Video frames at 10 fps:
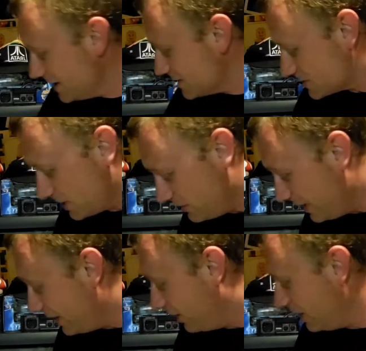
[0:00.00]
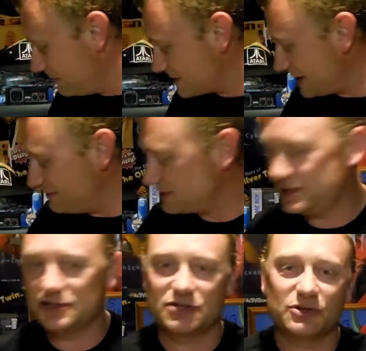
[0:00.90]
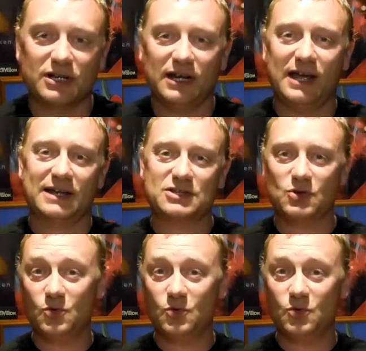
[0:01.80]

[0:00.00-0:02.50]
So yeah, I am attempting to collect